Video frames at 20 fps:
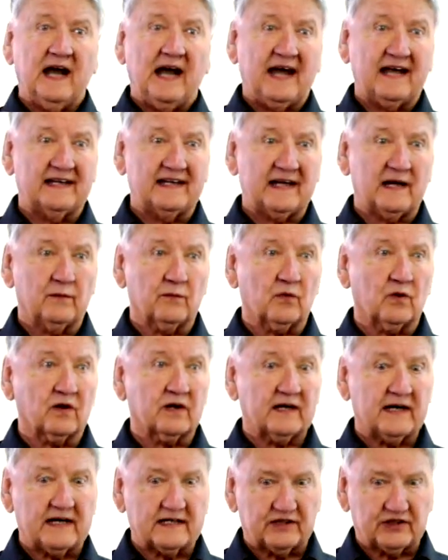and they were
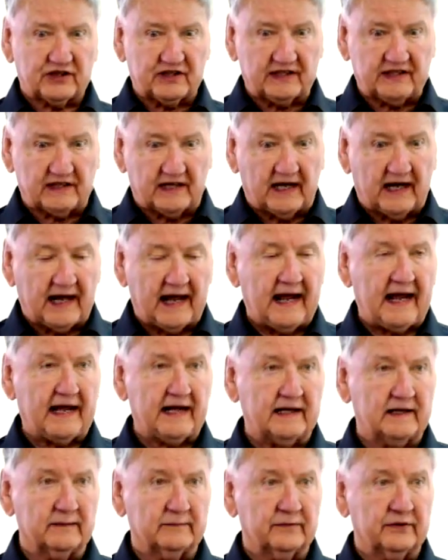catching
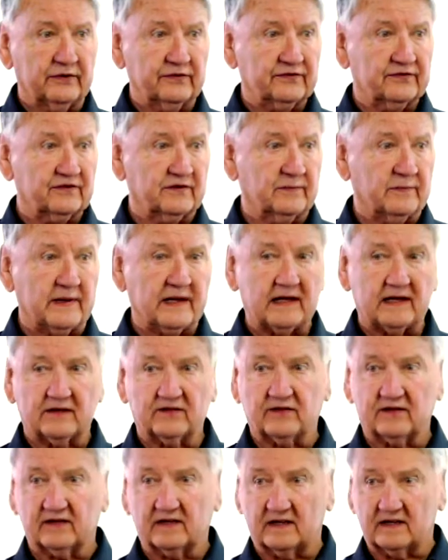animals to make